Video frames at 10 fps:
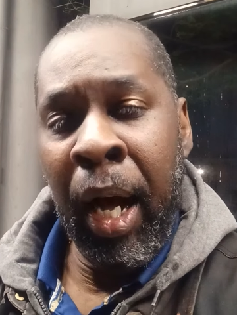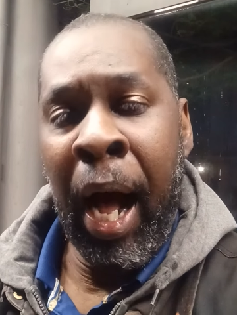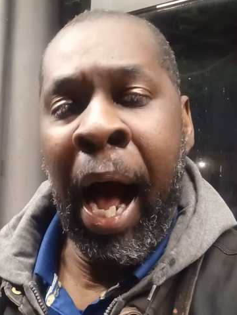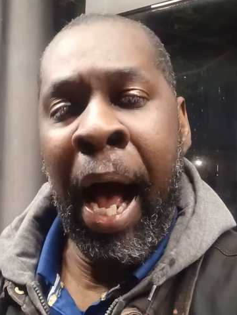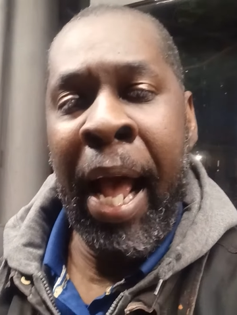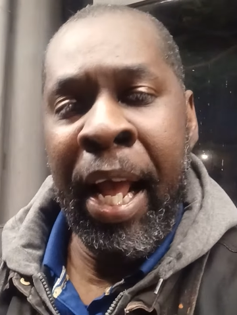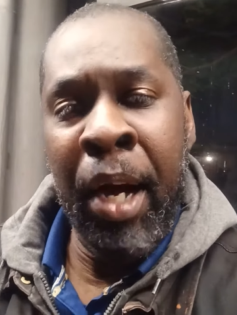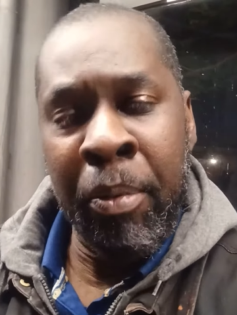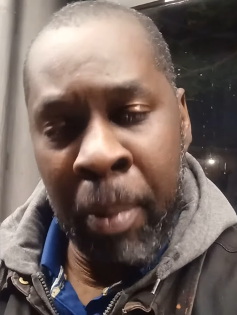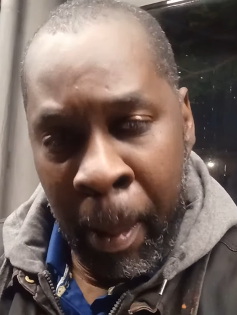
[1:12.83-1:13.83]
I
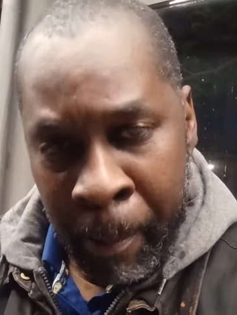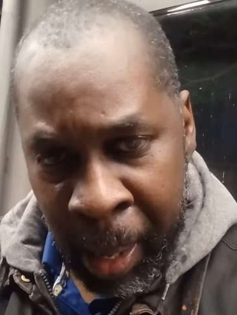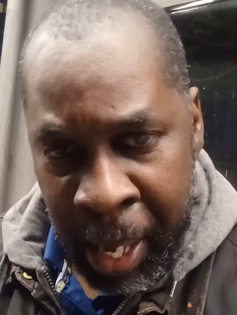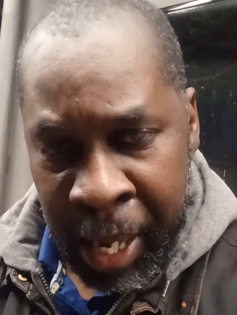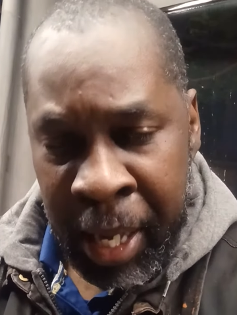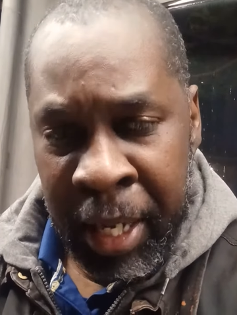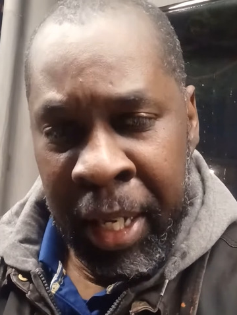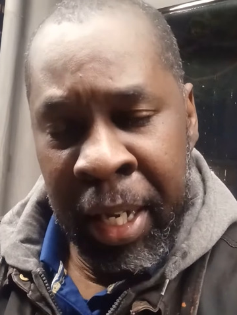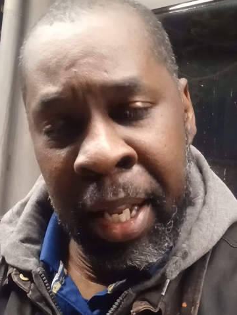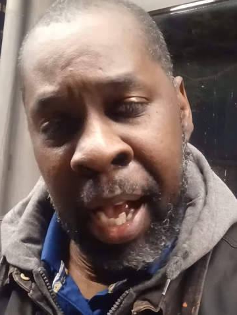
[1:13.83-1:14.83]
am a man
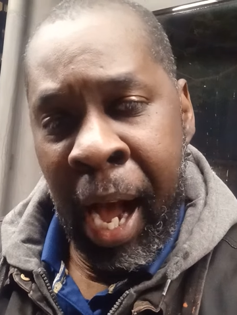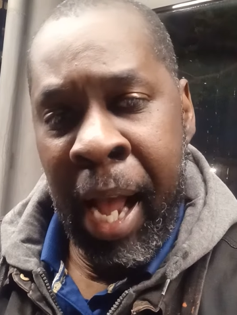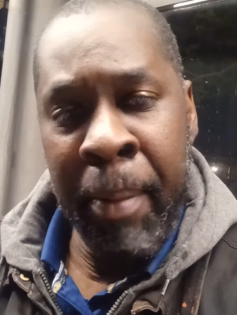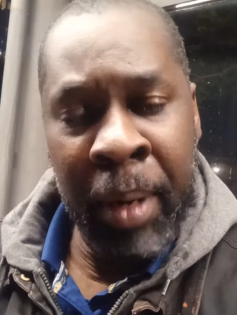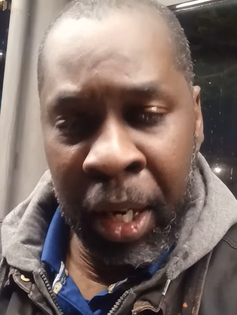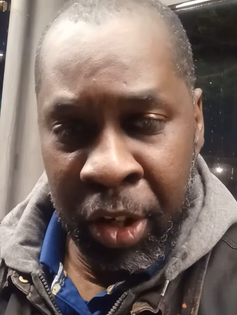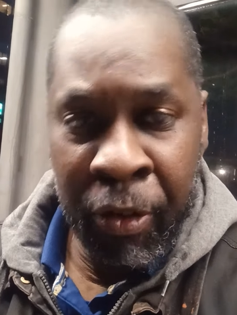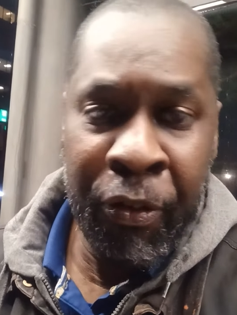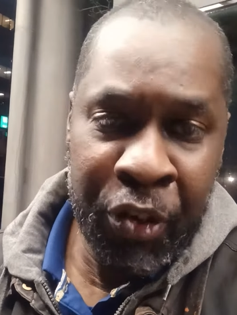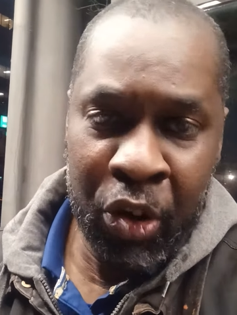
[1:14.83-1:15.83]
and I am not
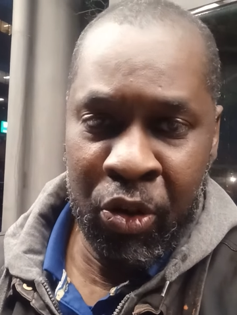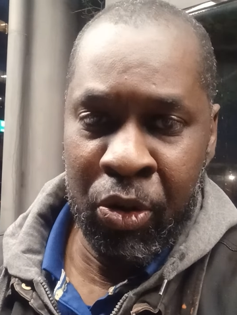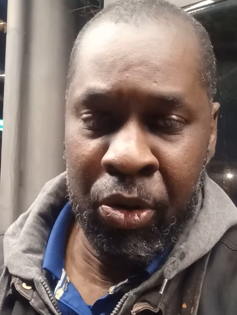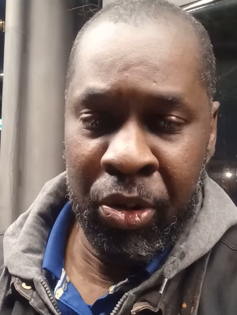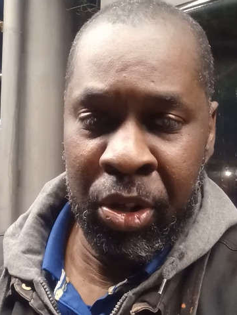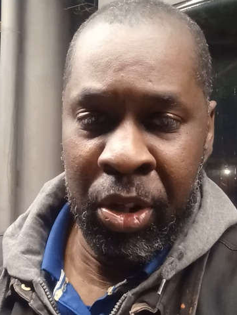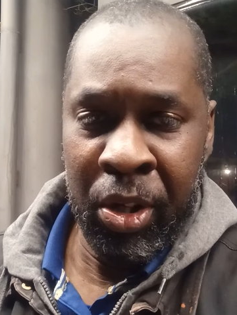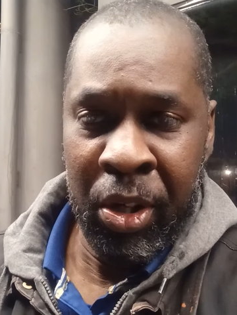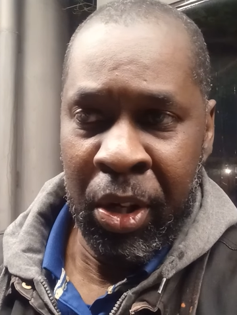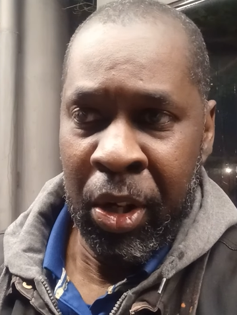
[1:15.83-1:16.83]
confused.
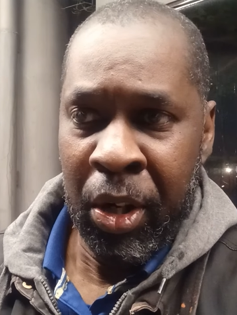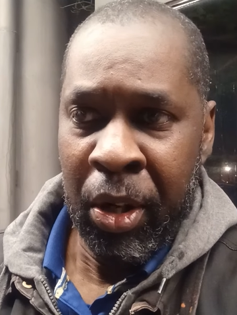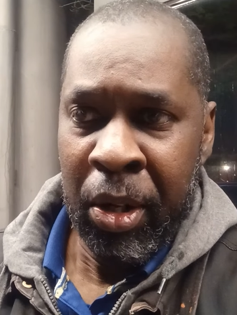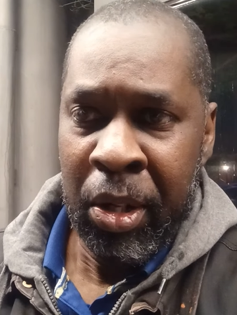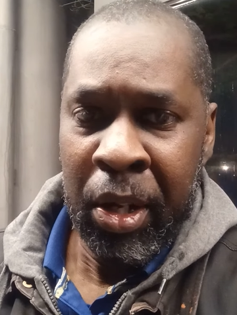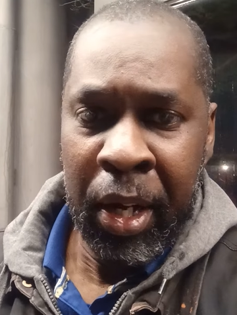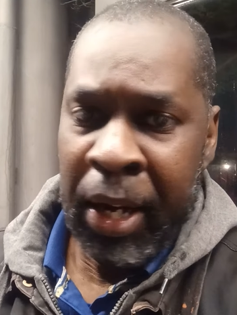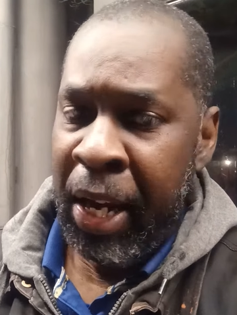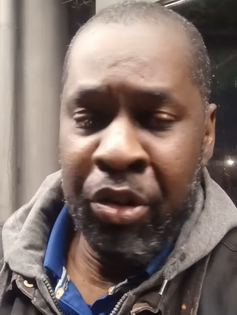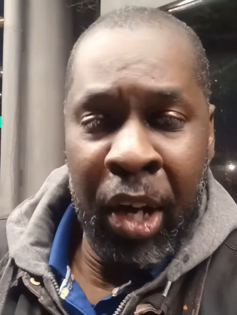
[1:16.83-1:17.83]
And
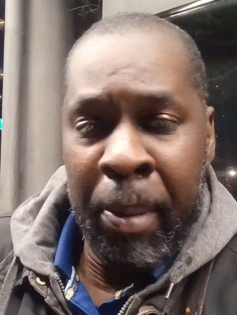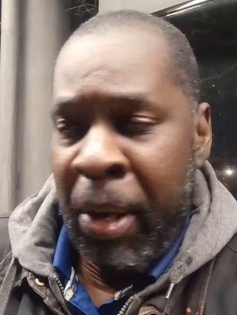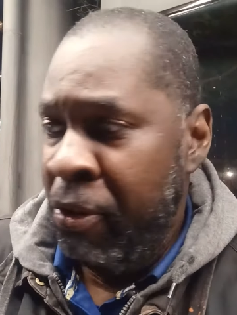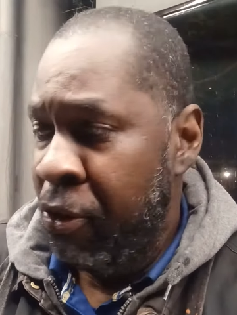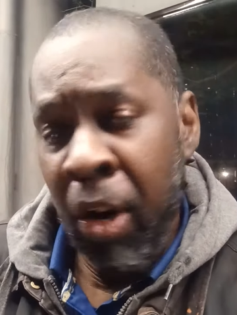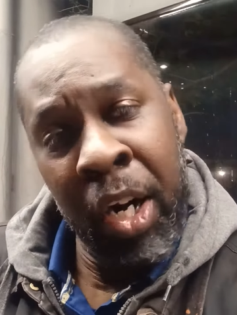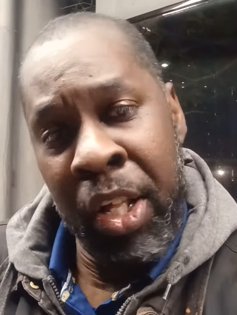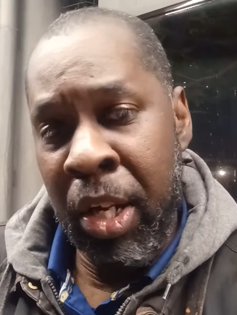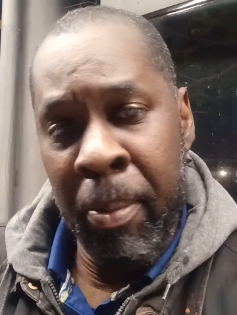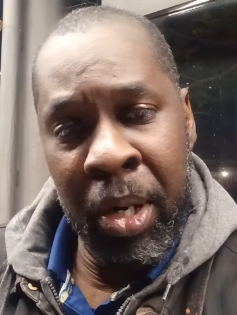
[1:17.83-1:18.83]
I ain't trying to make fun
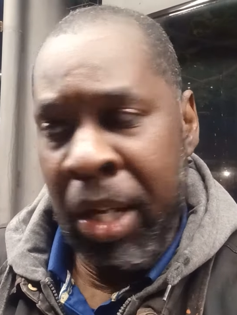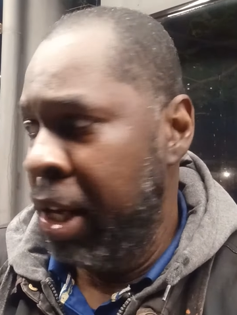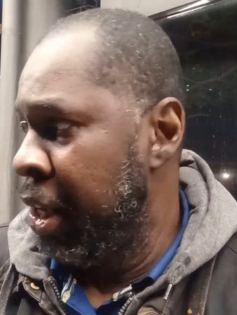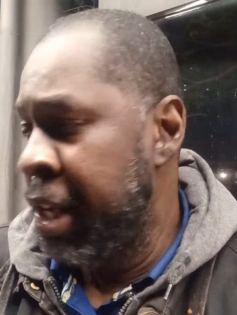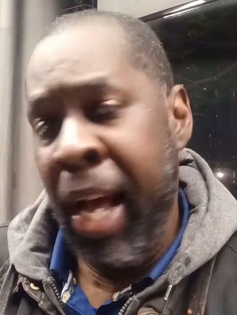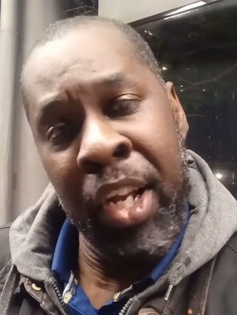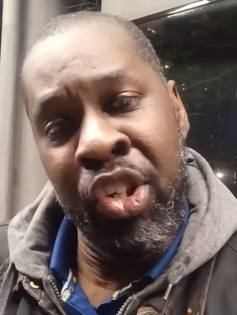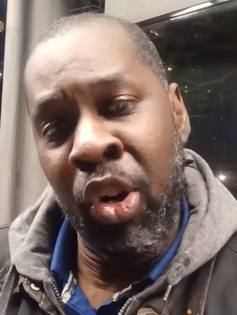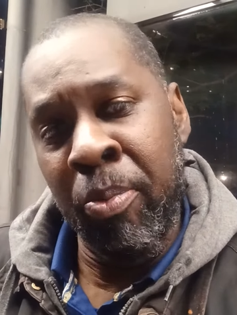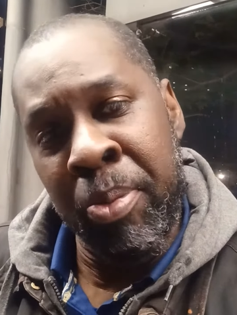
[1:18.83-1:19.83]
of him or none of that,
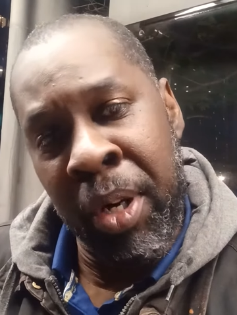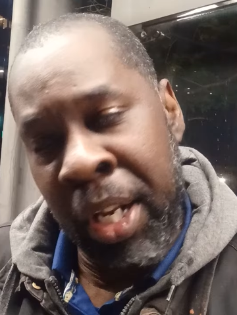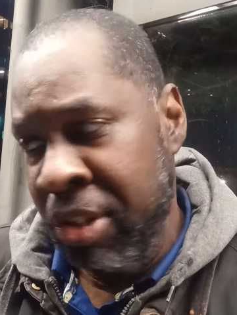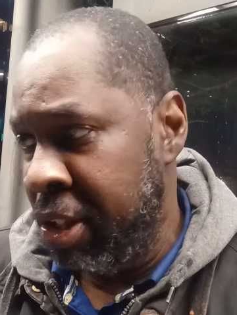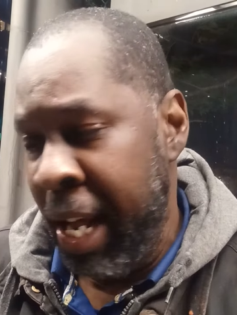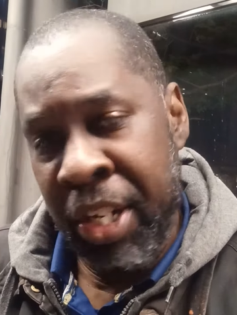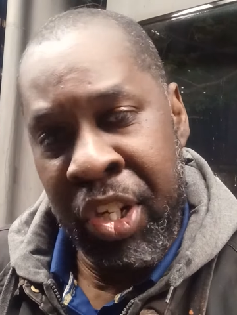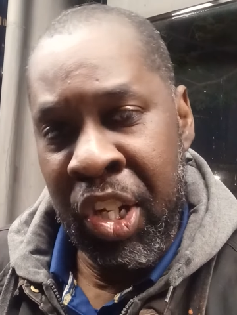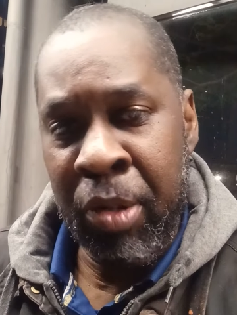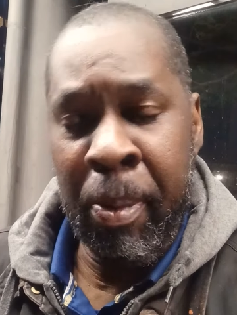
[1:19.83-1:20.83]
don't put it. It's like
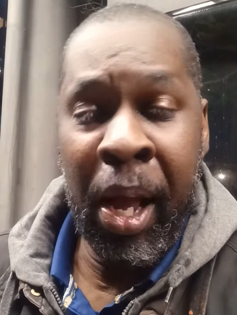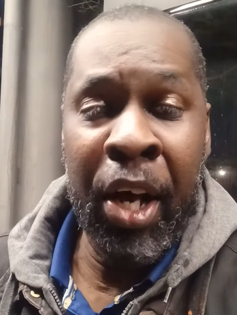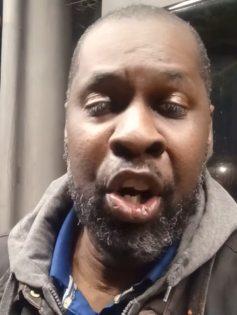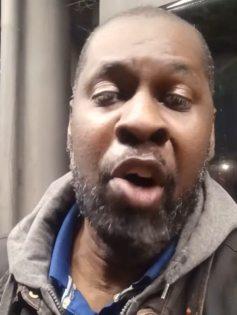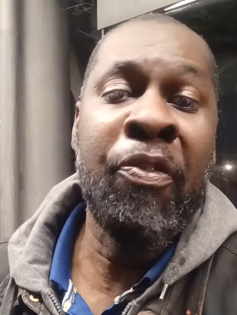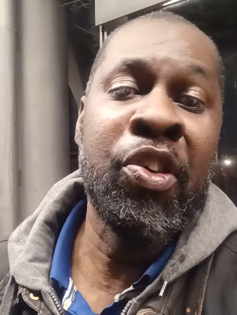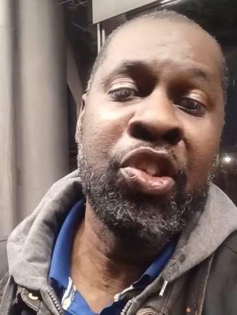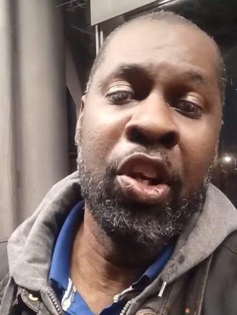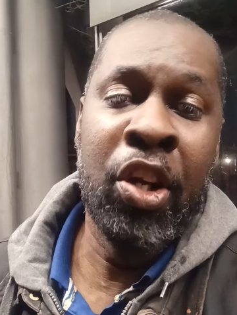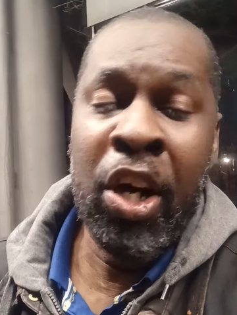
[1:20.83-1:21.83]
this, man, enough is
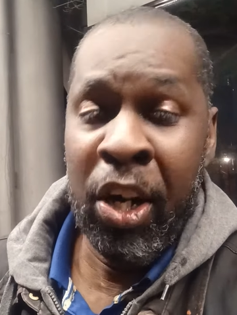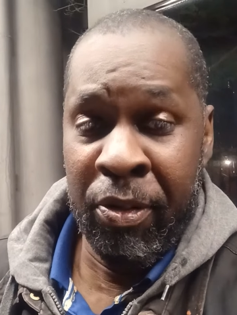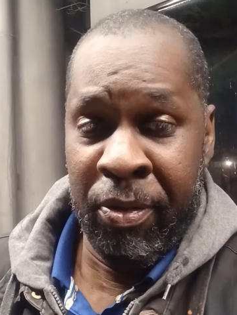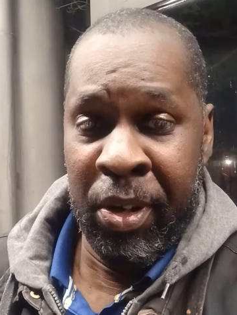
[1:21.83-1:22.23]
enough.